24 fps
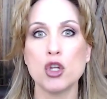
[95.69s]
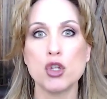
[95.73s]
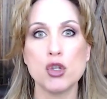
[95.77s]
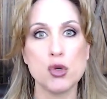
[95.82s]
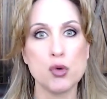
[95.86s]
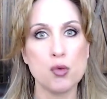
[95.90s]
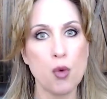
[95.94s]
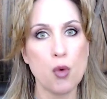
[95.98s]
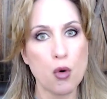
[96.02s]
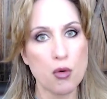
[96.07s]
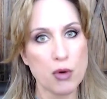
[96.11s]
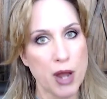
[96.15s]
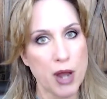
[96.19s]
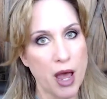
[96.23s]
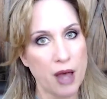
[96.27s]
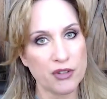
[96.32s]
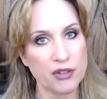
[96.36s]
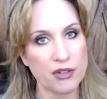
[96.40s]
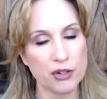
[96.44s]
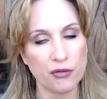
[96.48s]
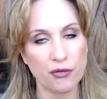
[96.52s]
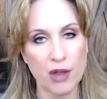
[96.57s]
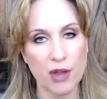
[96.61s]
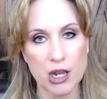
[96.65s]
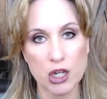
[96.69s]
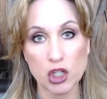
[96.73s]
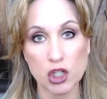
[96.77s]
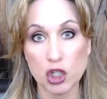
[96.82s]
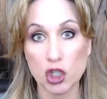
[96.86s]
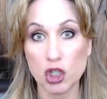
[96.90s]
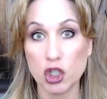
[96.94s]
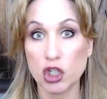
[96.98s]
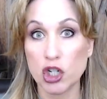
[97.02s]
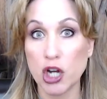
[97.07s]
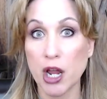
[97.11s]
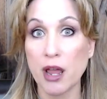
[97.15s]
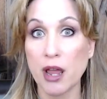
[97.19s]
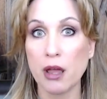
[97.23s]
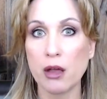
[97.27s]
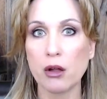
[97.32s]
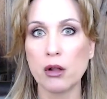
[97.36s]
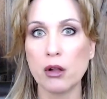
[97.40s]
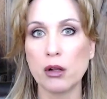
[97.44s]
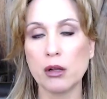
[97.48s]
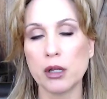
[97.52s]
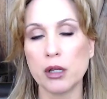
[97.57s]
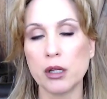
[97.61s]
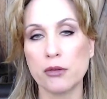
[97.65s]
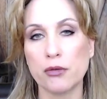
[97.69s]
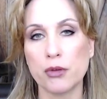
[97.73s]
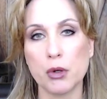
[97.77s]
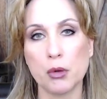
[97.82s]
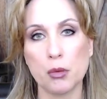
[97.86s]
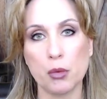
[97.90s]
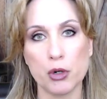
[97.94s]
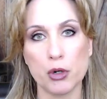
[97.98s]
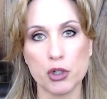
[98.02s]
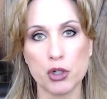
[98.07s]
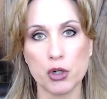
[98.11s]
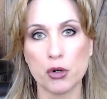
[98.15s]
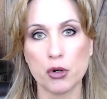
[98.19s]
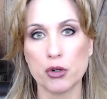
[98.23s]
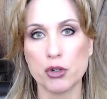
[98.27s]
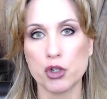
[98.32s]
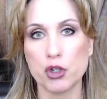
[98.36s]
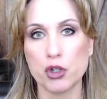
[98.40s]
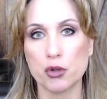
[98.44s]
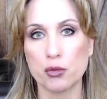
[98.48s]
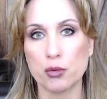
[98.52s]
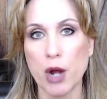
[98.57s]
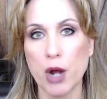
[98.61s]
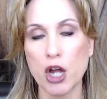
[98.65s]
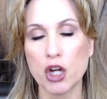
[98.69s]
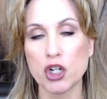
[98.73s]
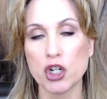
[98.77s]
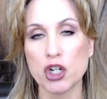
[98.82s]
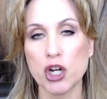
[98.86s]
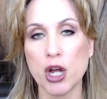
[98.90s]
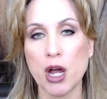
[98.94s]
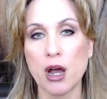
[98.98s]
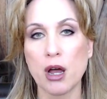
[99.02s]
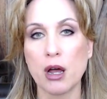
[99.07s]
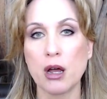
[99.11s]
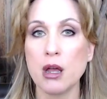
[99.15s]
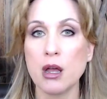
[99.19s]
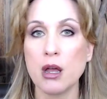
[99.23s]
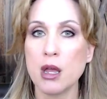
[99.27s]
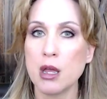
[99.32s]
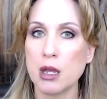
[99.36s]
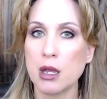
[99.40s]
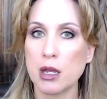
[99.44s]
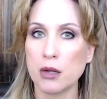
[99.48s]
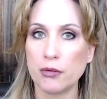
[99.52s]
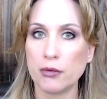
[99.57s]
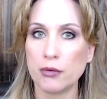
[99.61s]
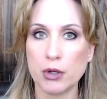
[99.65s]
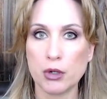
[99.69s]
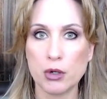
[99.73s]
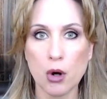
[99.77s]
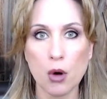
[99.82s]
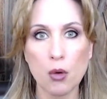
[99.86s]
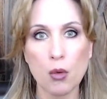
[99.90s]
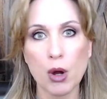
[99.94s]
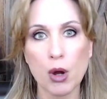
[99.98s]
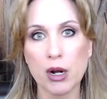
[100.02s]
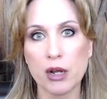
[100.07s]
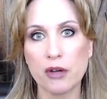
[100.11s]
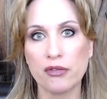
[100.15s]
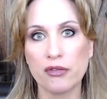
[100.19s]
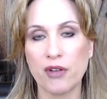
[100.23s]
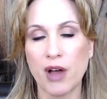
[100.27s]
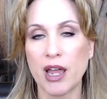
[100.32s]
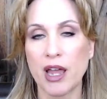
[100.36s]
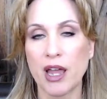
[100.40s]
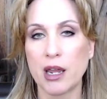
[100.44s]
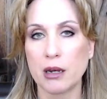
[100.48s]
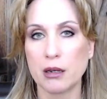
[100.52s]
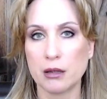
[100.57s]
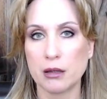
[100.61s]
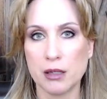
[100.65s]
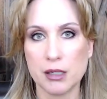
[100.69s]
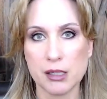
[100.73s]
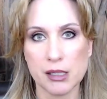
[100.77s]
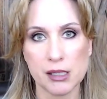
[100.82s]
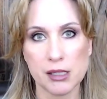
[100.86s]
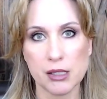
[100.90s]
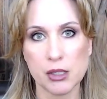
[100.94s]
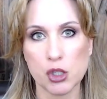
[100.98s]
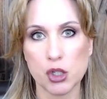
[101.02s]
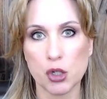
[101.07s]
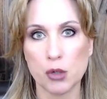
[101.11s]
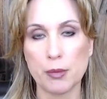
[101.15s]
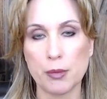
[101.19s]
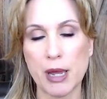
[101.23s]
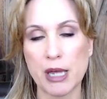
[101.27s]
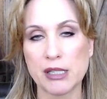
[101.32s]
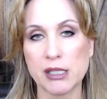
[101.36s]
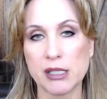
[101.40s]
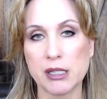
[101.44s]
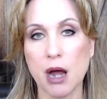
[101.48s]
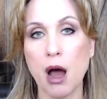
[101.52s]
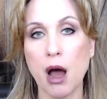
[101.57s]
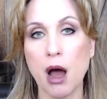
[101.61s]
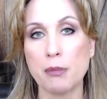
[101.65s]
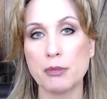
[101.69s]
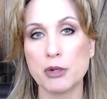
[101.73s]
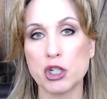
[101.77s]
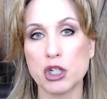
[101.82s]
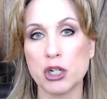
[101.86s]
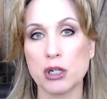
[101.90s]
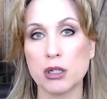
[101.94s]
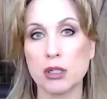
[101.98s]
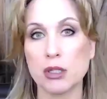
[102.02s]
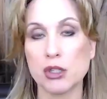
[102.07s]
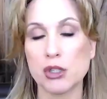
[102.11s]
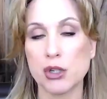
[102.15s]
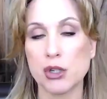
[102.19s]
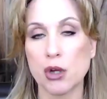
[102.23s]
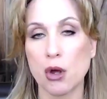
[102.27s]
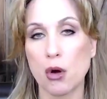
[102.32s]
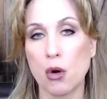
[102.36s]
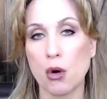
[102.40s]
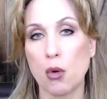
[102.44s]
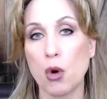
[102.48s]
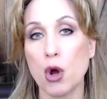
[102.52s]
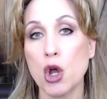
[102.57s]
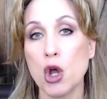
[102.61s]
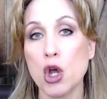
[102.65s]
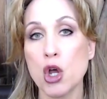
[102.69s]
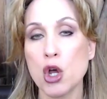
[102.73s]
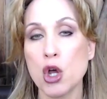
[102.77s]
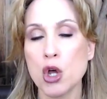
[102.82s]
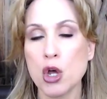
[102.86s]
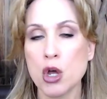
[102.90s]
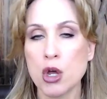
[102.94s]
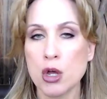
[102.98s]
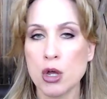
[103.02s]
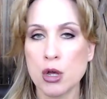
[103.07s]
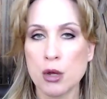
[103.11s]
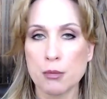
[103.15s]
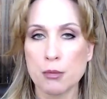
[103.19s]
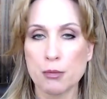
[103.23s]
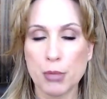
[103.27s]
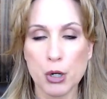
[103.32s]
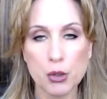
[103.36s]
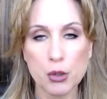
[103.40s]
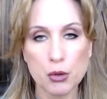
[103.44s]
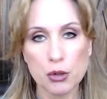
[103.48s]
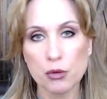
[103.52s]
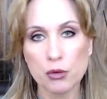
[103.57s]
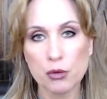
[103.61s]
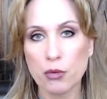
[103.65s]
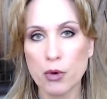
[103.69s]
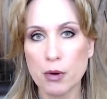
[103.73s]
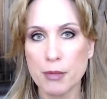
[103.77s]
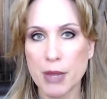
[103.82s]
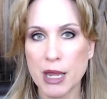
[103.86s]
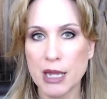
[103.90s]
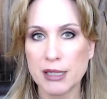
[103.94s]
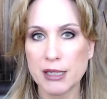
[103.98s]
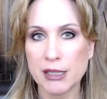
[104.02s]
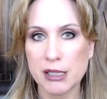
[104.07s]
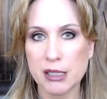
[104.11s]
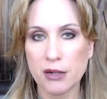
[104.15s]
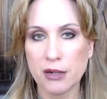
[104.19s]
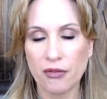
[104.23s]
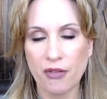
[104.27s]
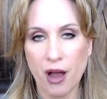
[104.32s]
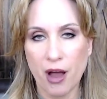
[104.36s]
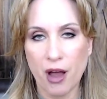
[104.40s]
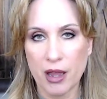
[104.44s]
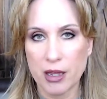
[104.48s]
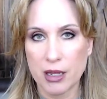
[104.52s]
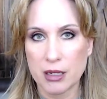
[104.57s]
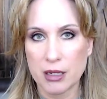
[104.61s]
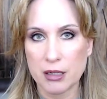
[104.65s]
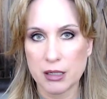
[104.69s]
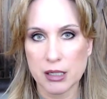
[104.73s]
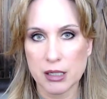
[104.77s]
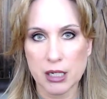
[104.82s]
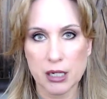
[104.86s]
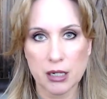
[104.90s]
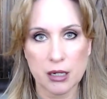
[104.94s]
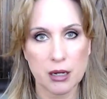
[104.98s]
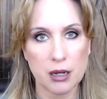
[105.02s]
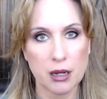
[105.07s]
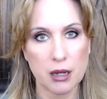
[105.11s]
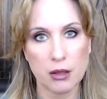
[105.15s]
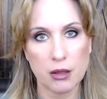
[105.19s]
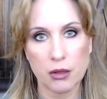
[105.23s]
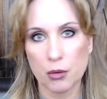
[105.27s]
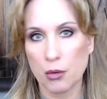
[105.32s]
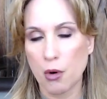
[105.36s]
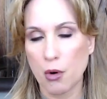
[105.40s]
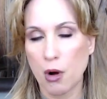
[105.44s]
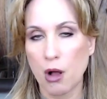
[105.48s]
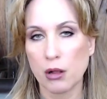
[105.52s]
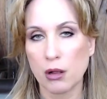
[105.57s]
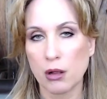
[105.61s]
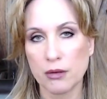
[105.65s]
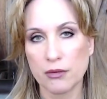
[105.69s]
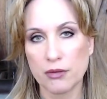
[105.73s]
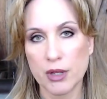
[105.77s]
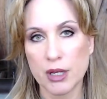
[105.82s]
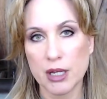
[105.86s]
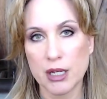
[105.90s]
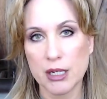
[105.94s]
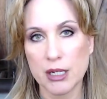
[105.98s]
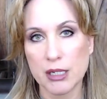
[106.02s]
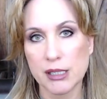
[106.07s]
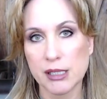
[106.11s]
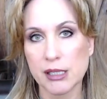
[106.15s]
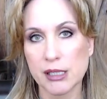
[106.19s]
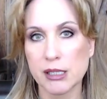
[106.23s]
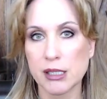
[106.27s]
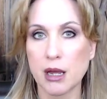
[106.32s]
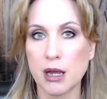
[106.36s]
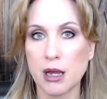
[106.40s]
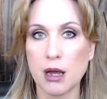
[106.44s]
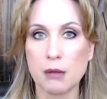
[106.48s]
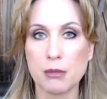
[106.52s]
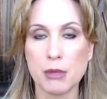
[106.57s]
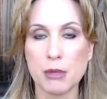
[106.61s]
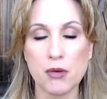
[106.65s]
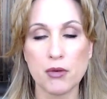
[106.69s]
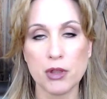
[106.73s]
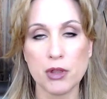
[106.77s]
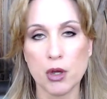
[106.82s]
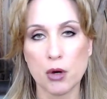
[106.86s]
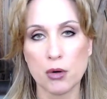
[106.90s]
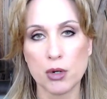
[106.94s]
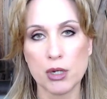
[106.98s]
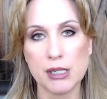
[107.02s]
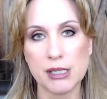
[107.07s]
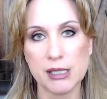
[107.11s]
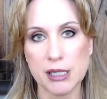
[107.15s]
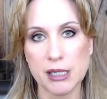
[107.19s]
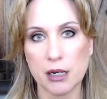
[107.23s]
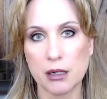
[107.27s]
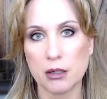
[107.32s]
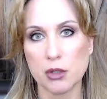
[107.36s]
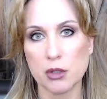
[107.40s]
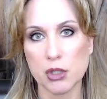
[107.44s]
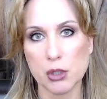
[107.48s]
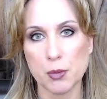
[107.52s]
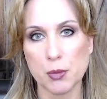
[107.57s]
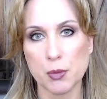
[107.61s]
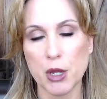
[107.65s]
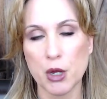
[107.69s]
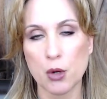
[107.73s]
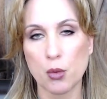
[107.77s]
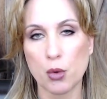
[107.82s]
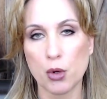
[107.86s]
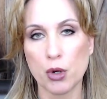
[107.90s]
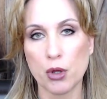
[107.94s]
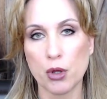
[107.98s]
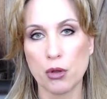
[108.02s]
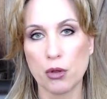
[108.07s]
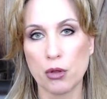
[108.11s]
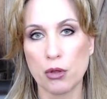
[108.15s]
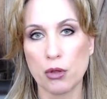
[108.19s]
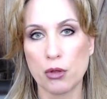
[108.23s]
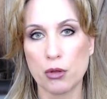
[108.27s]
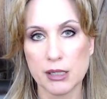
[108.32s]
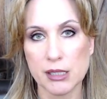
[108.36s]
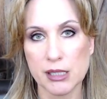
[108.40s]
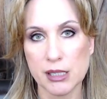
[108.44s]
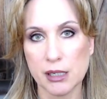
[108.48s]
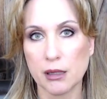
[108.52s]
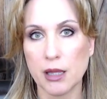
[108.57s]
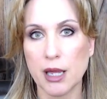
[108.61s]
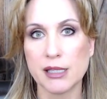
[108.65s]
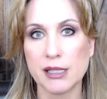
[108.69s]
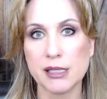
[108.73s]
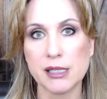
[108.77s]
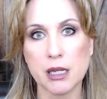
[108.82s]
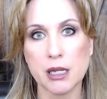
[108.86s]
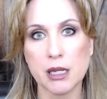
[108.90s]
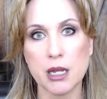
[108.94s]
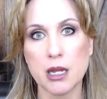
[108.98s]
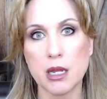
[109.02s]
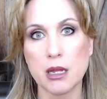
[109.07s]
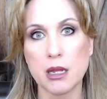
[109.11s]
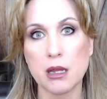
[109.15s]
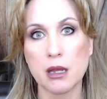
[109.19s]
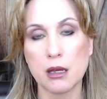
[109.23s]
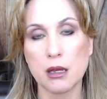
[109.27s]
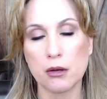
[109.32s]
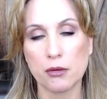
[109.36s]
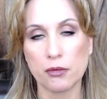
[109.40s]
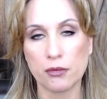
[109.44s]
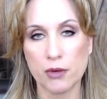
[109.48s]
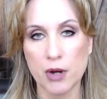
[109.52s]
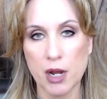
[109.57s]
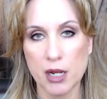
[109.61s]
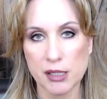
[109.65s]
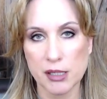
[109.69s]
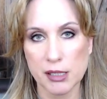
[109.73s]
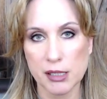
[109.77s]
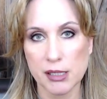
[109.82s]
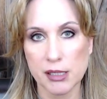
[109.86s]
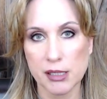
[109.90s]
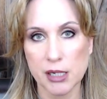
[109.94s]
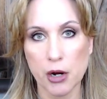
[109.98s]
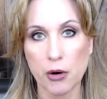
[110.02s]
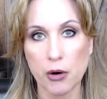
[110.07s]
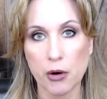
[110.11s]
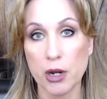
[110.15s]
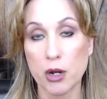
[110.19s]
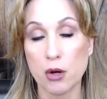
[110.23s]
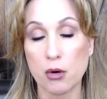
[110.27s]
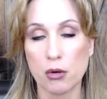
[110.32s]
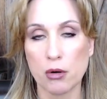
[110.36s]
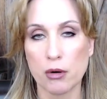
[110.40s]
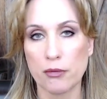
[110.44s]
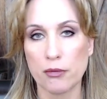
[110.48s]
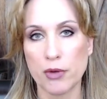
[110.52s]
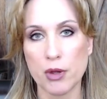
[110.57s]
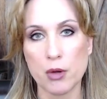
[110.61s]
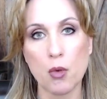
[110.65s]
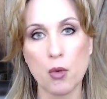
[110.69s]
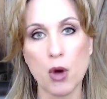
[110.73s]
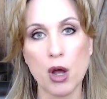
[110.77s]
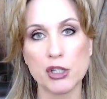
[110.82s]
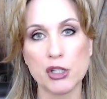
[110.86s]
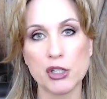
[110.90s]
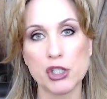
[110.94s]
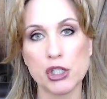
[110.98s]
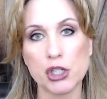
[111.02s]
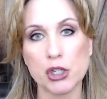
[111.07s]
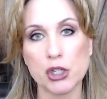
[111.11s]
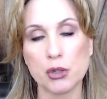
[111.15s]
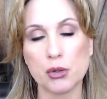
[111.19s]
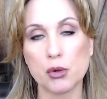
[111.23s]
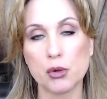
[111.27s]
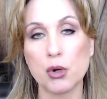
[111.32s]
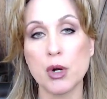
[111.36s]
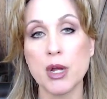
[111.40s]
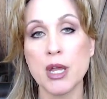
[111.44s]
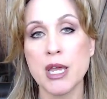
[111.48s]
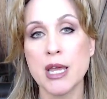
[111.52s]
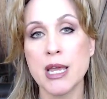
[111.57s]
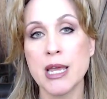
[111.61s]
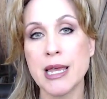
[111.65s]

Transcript: You won't have to face jail if you return to Russia. If you don't want to fight, this is your best option. So, Putin remains defiant through all of this, um, even though he said he'll speak with Zelensky if necessary or if he wants to.